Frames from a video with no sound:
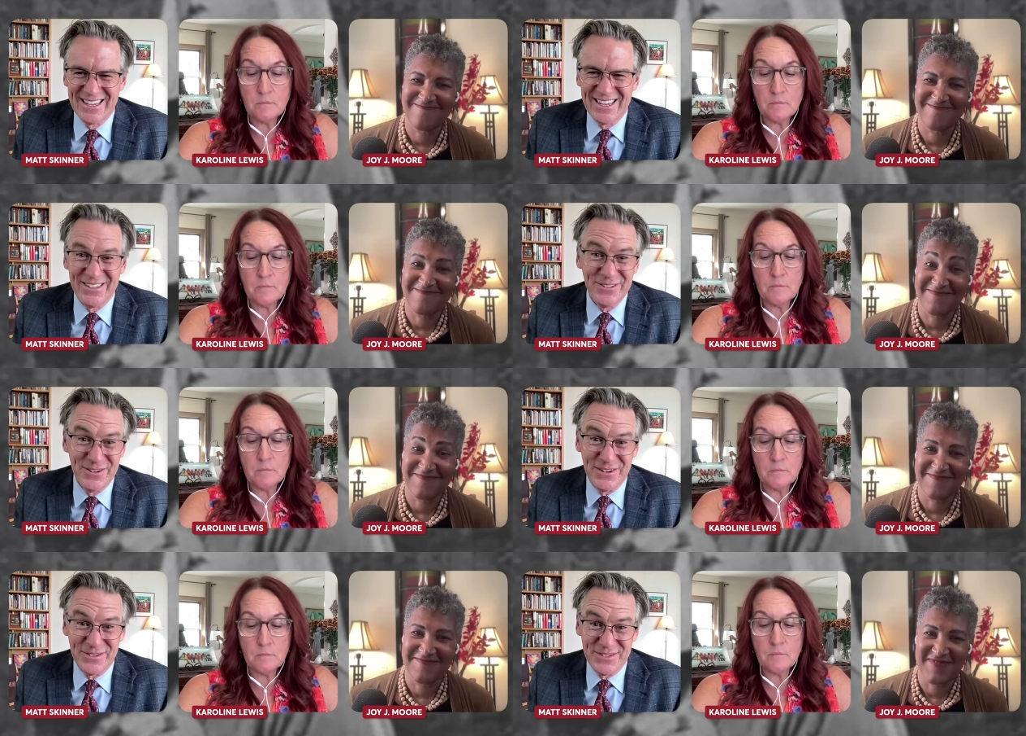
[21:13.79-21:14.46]

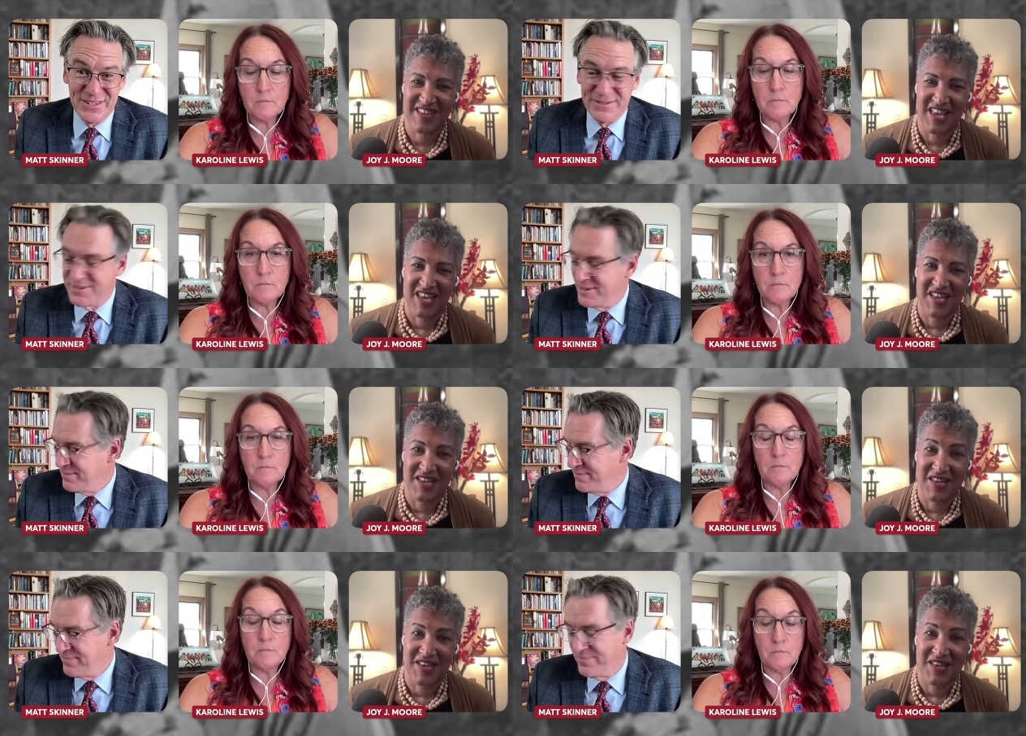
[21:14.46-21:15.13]
Speaker 1: including ourselves.
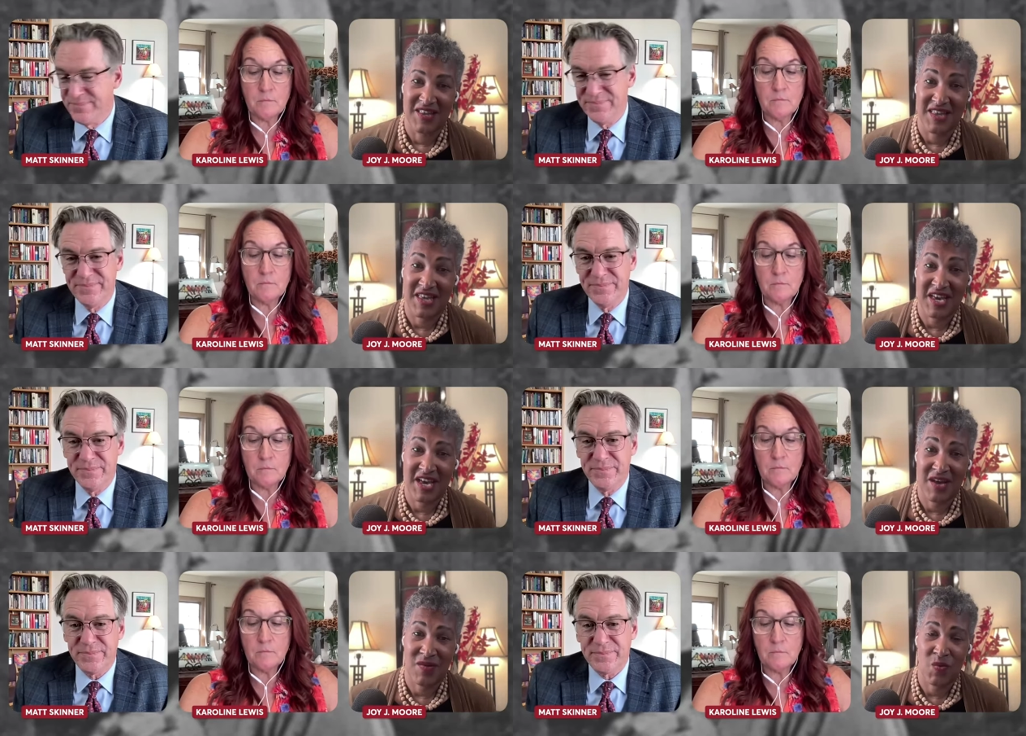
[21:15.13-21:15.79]

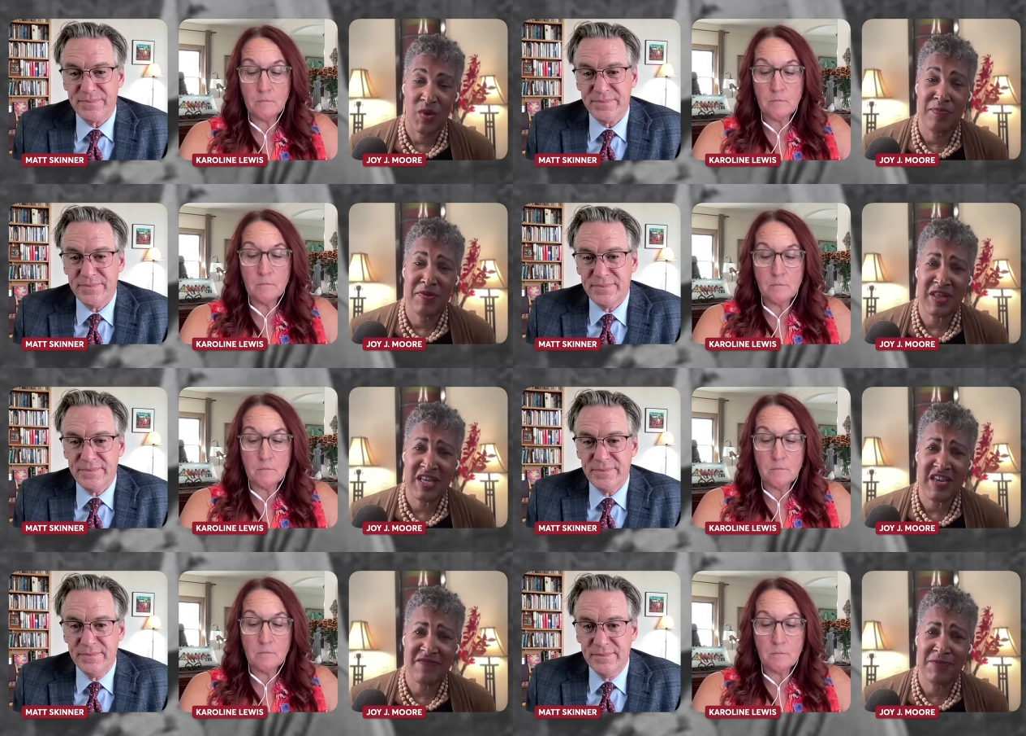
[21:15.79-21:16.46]
Speaker 2: Yeah, we
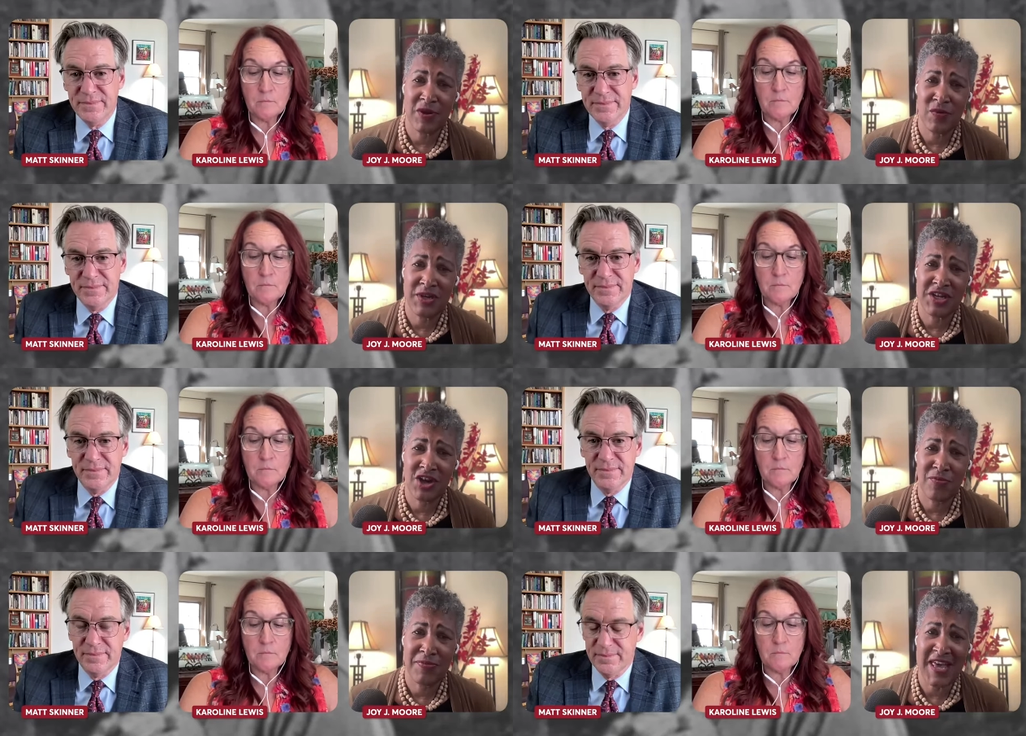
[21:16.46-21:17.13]
believe, but we
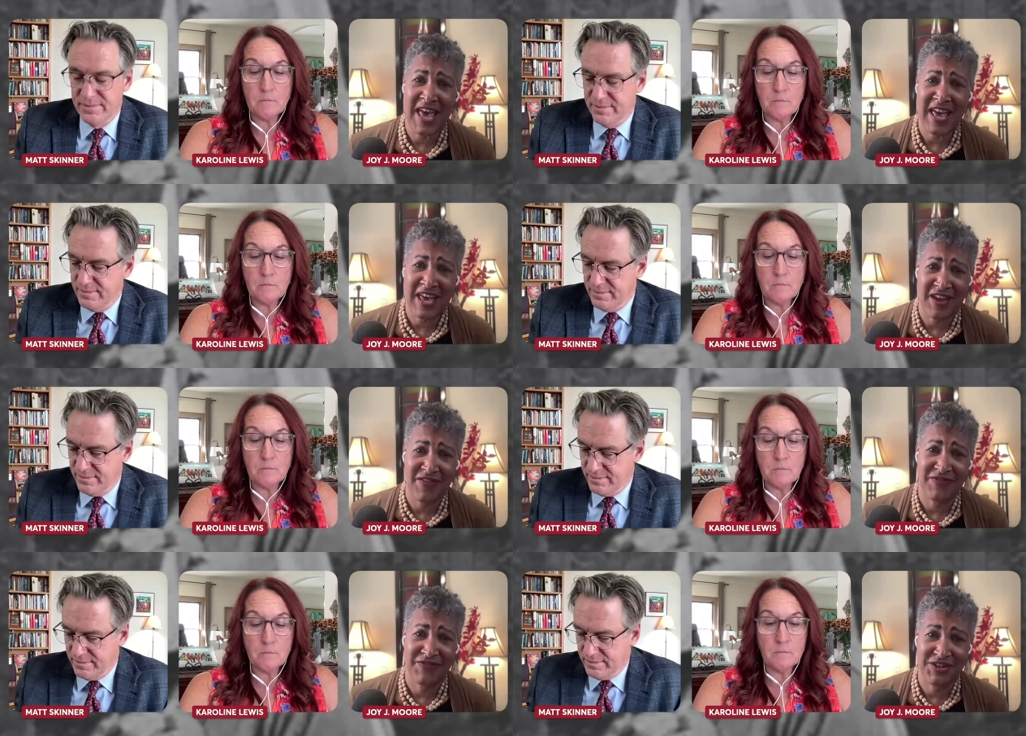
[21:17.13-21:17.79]
don't
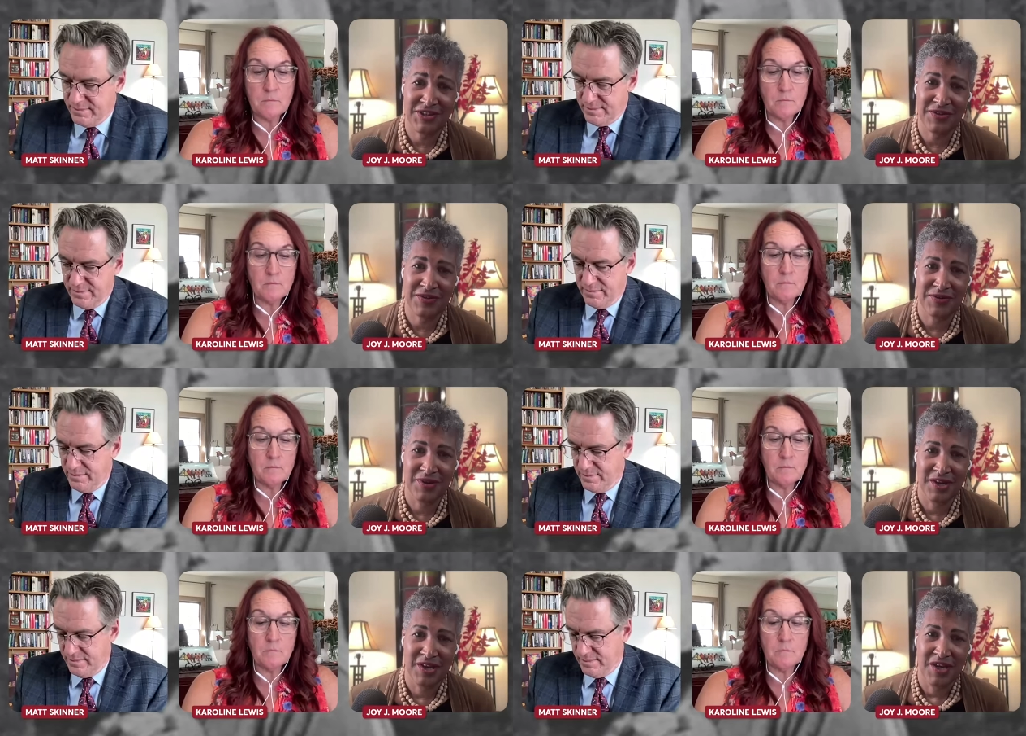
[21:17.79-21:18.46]
behave. To
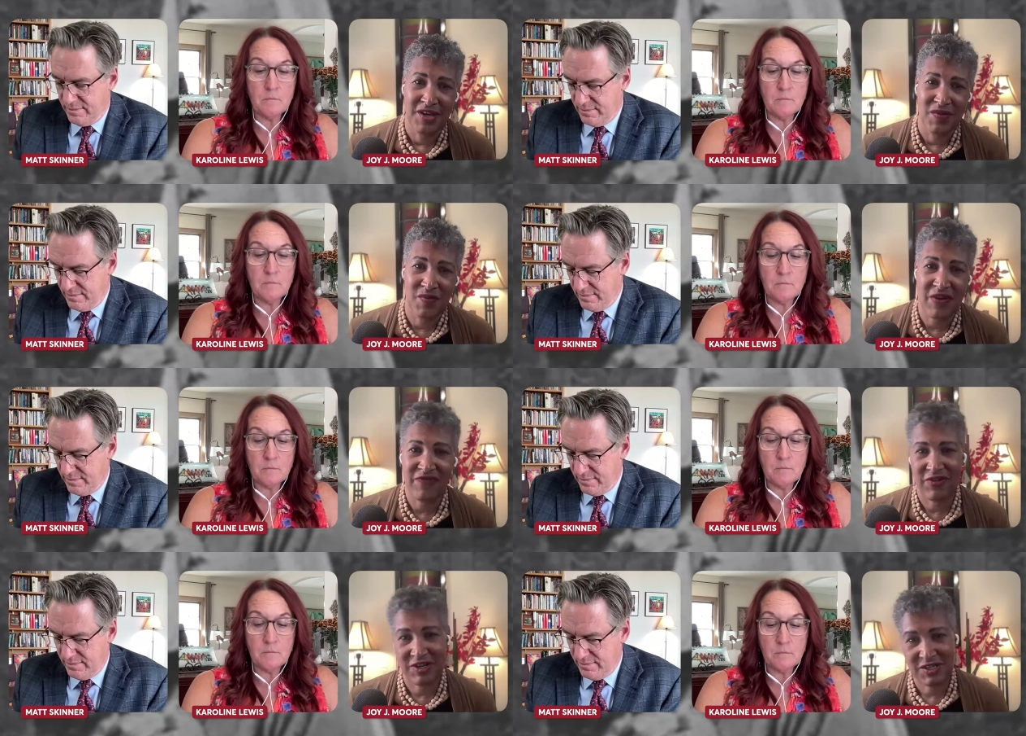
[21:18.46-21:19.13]

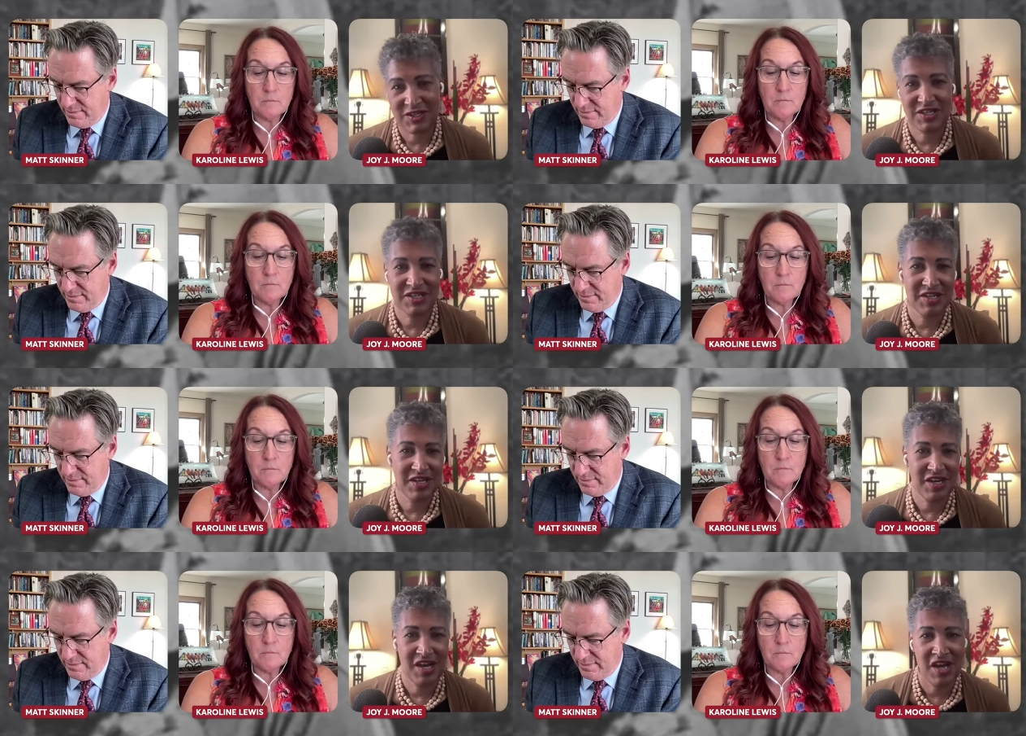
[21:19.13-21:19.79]
reference
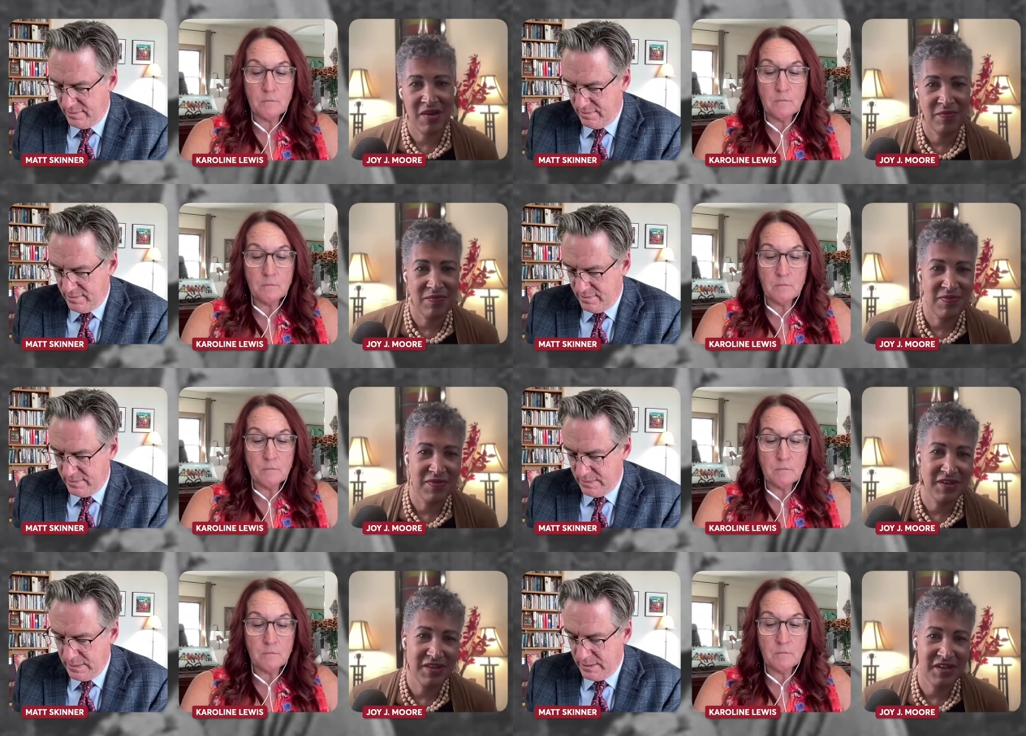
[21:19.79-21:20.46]
um,
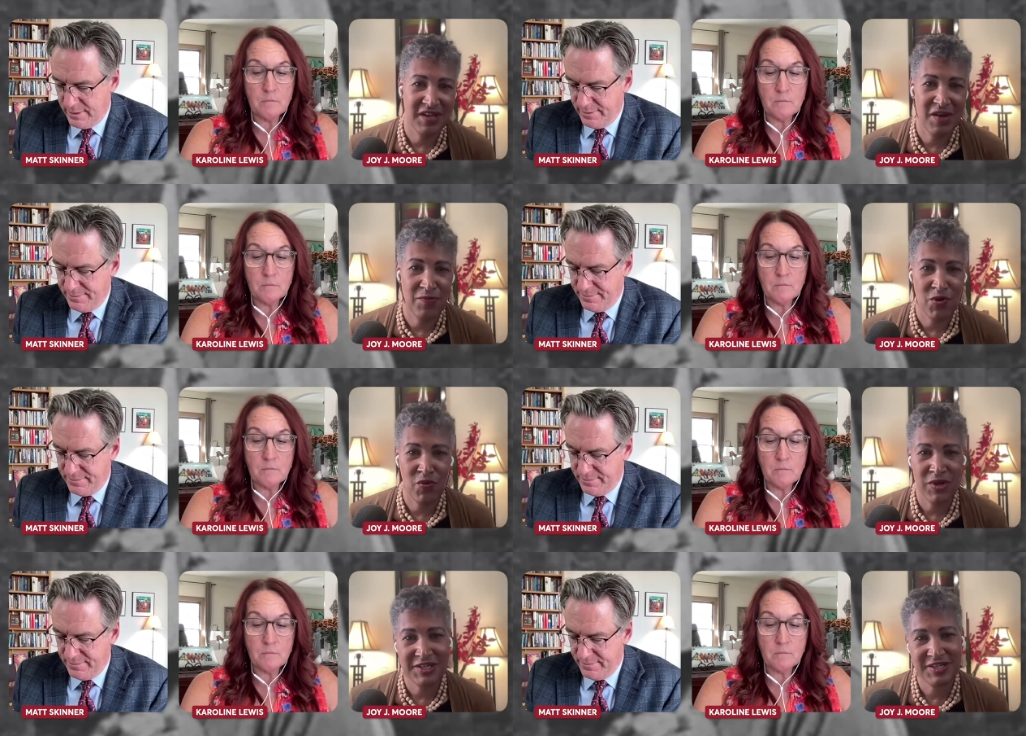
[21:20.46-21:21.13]
a couple
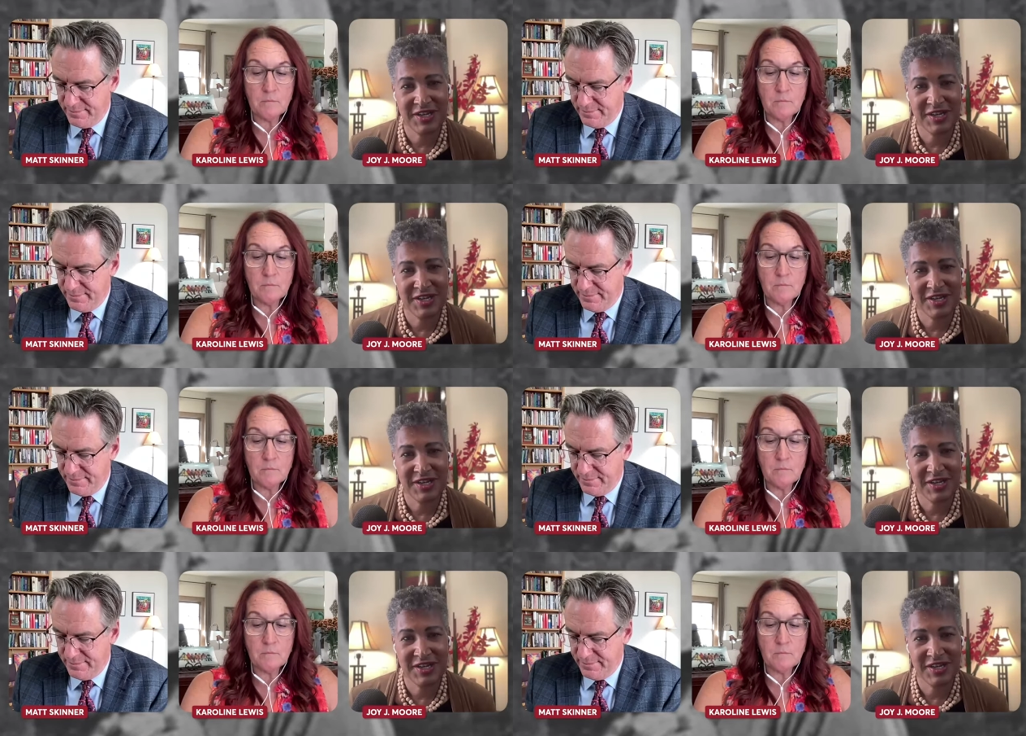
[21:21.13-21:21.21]
of weeks